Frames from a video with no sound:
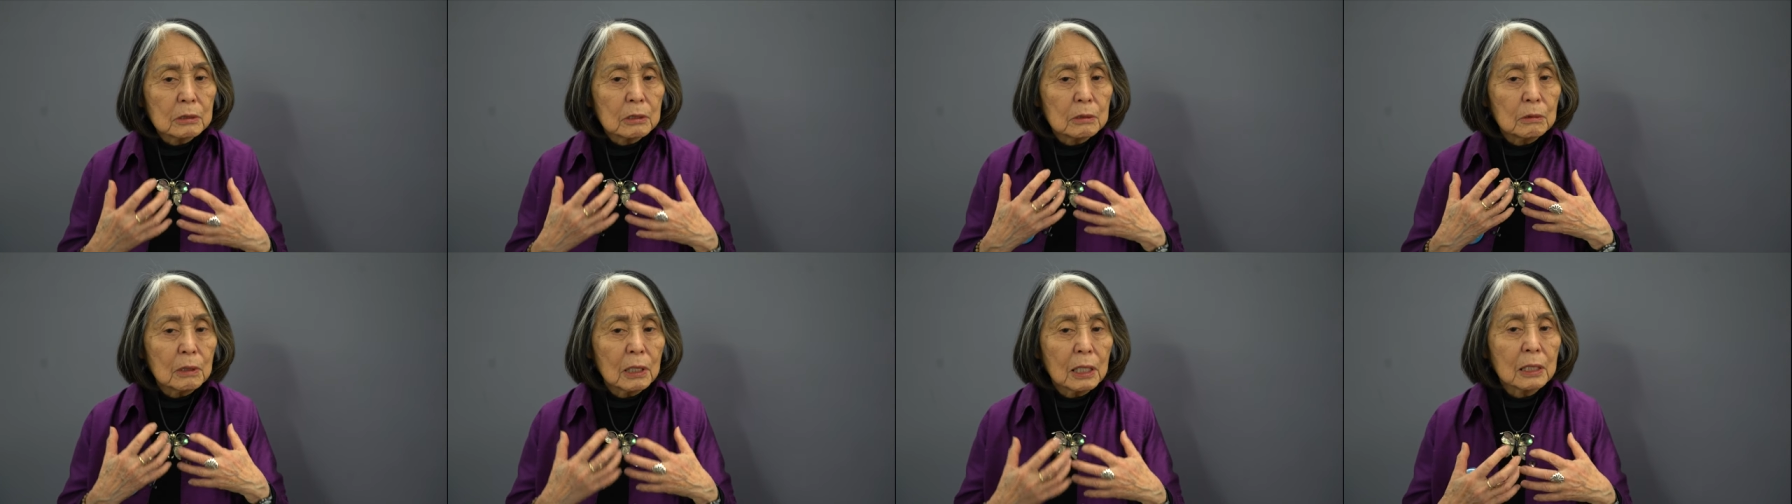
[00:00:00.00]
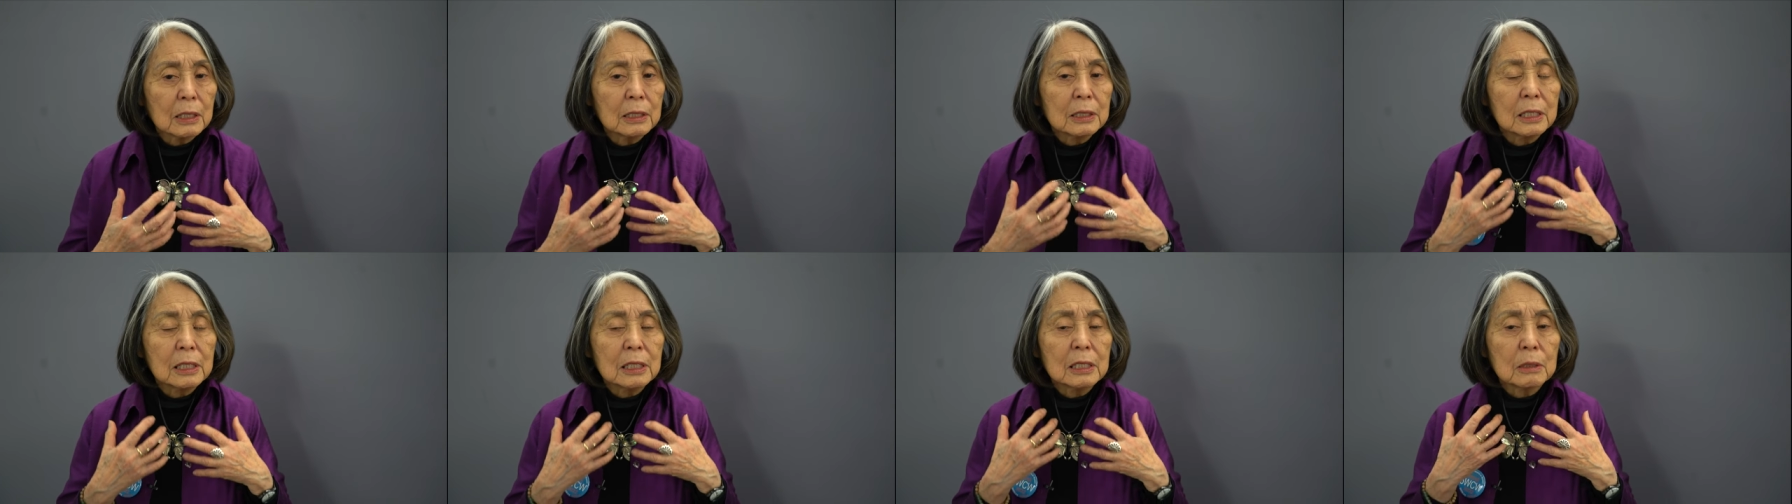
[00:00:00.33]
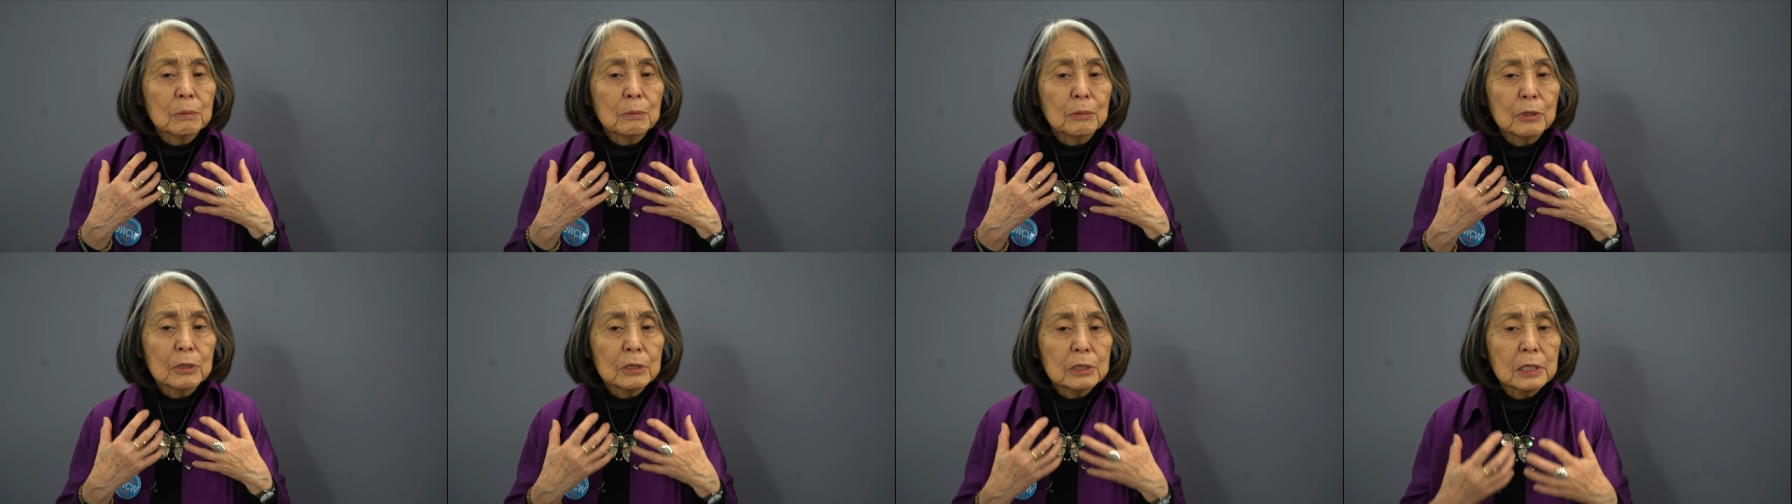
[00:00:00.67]
quality
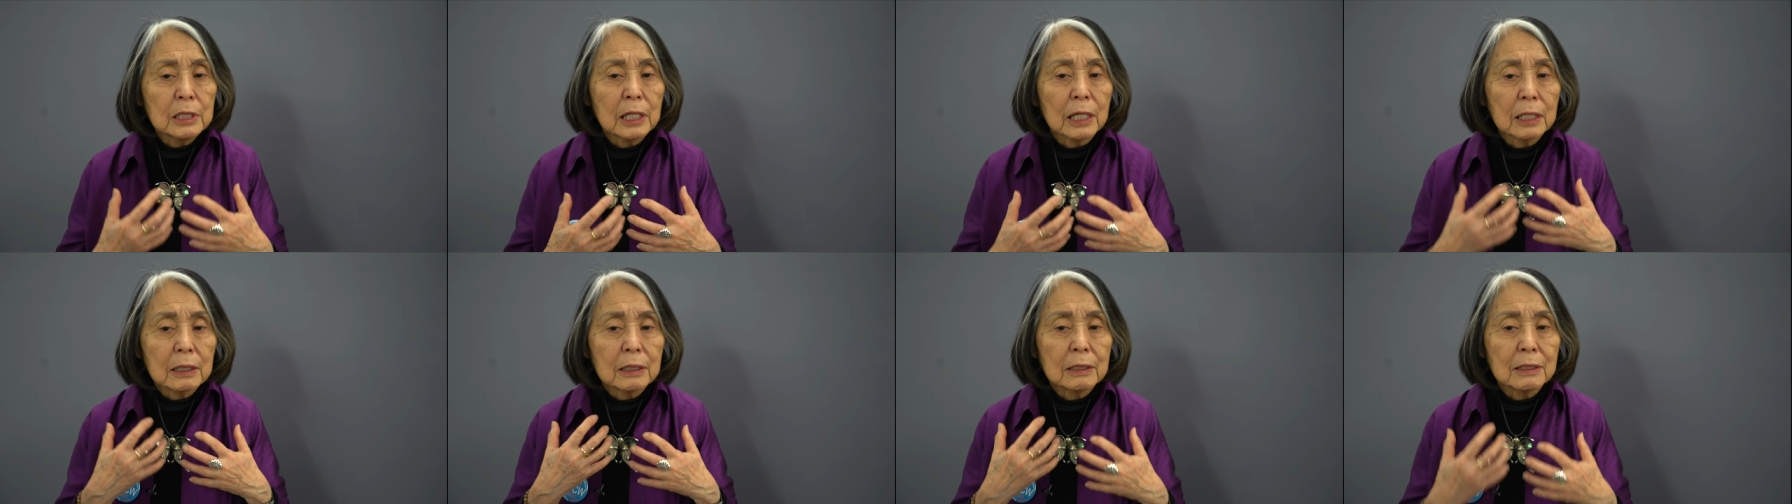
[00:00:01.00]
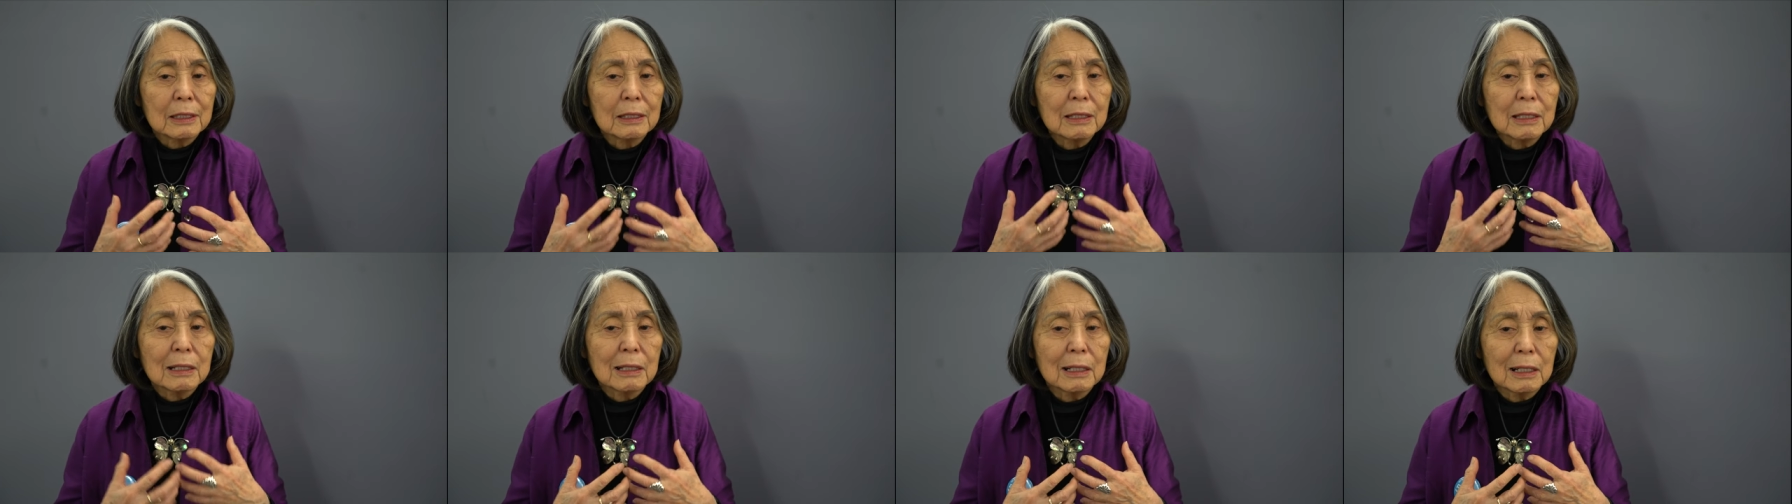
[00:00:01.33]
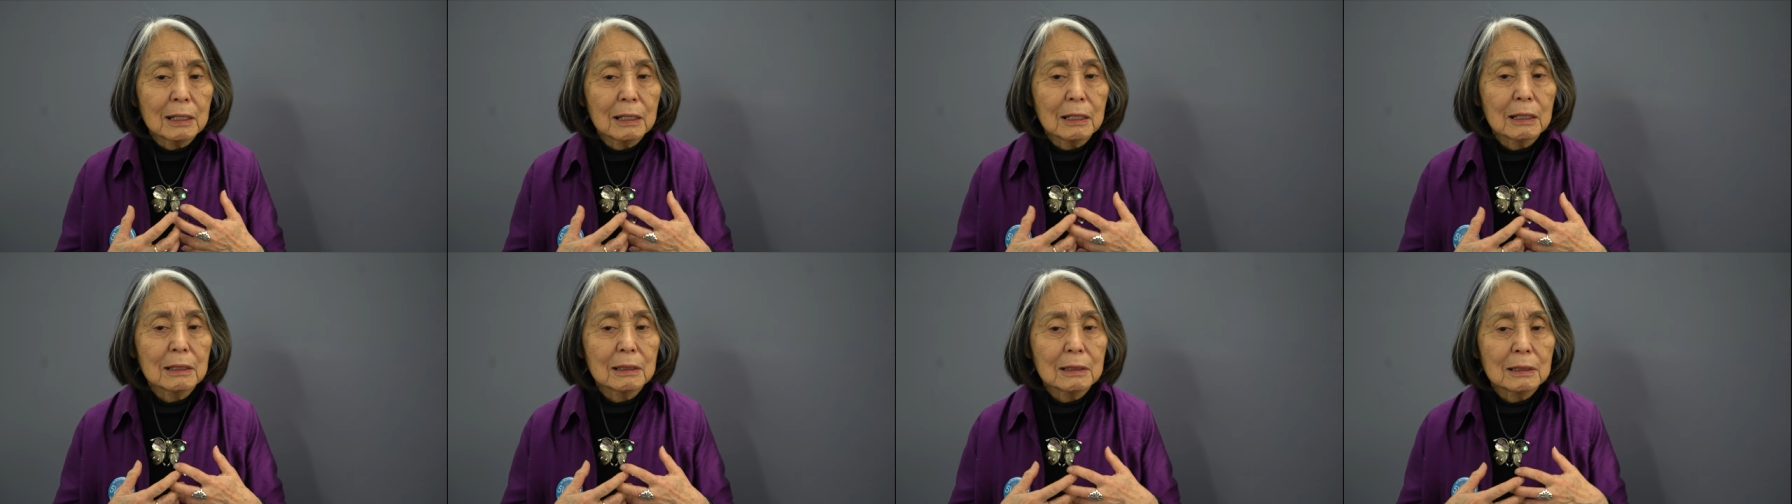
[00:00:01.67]
to protect the
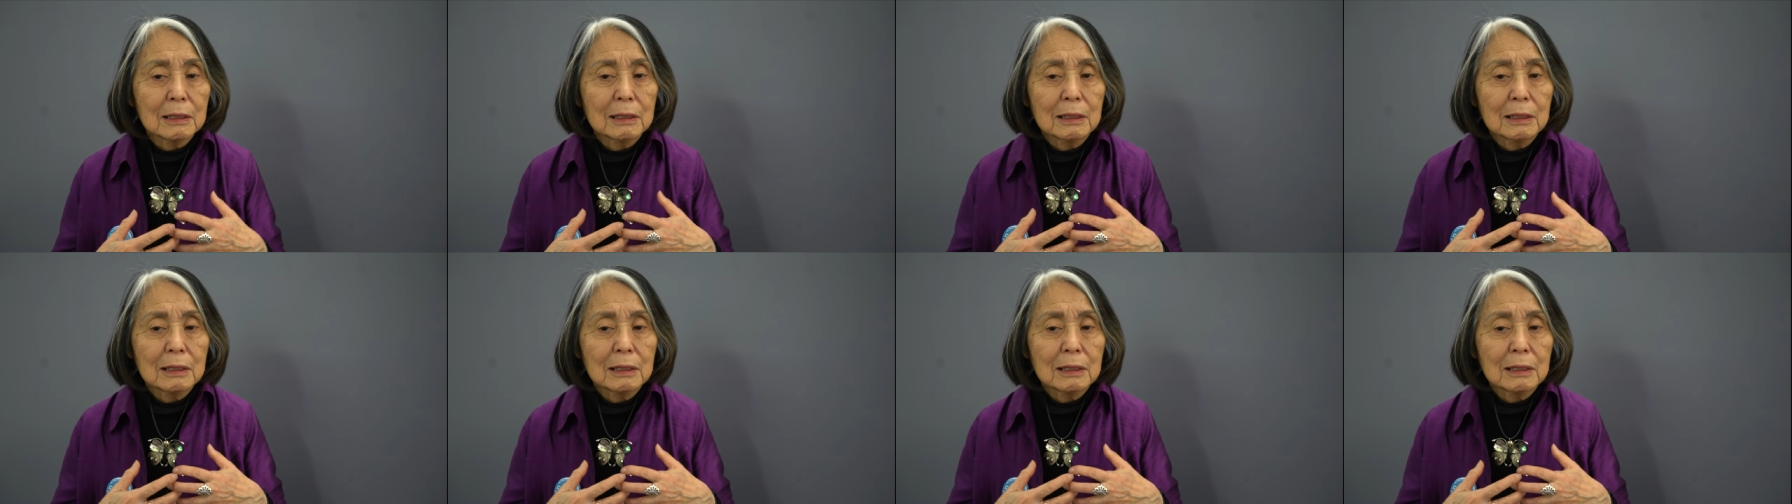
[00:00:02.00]
young.